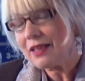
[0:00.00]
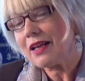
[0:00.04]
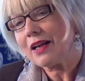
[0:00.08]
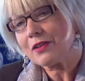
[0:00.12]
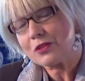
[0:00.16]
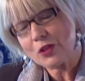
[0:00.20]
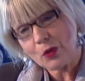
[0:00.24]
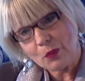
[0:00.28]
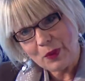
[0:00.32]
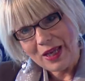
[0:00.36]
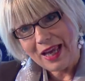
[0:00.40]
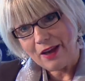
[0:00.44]

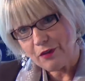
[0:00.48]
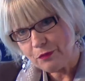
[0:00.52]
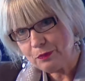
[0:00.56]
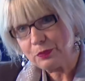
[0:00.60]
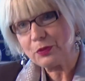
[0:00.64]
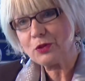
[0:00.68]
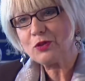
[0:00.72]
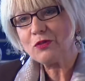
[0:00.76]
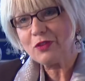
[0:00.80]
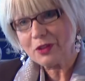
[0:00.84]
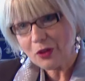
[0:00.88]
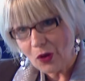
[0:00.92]
So we have
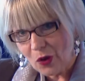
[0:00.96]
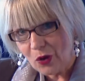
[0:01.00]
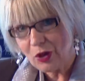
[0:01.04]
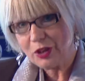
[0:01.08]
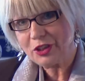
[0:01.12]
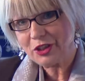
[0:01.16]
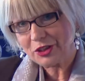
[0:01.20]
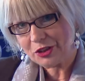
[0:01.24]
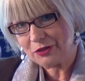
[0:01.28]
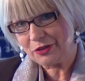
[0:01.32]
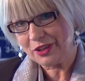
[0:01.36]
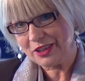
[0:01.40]
proven all
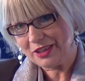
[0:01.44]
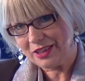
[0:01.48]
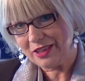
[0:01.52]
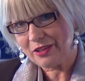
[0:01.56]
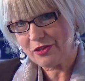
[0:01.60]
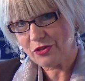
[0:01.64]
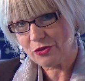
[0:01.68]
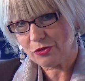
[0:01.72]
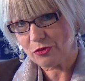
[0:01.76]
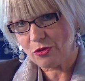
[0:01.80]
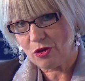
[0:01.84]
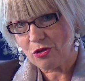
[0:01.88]
the
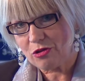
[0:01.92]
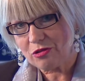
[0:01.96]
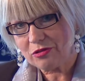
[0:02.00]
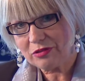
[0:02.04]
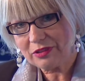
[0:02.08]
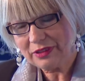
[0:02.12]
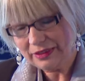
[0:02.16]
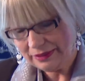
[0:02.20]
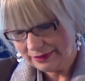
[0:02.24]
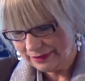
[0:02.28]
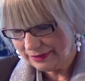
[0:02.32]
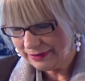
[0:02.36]
critics
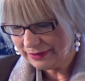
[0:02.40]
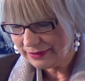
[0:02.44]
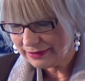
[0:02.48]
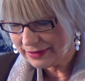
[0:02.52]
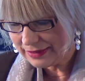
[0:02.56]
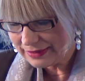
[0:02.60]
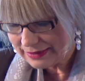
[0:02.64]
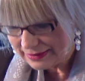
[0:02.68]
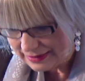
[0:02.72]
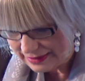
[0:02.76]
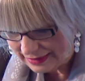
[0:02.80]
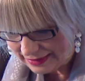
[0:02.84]
wrong.
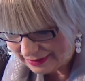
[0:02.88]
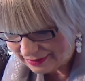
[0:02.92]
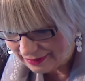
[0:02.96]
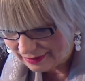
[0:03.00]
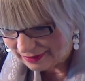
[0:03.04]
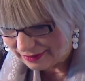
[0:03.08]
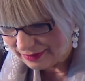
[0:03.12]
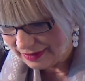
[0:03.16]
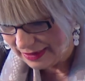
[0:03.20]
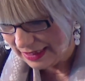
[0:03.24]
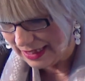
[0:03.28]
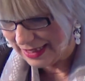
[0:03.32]
The
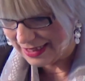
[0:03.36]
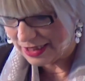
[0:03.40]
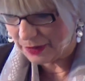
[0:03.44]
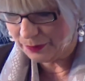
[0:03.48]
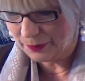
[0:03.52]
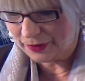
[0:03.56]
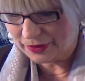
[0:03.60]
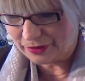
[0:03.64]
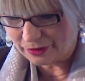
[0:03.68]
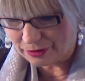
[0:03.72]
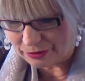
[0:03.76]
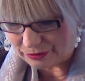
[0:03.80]
deal has
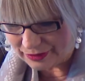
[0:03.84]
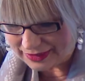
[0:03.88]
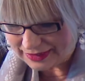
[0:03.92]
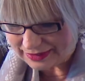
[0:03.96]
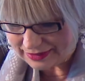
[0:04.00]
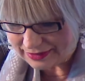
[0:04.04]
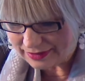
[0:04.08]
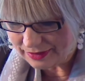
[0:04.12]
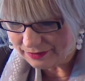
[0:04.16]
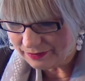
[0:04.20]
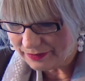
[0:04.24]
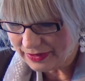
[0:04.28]
been
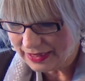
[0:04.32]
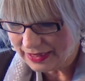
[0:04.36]
agreed,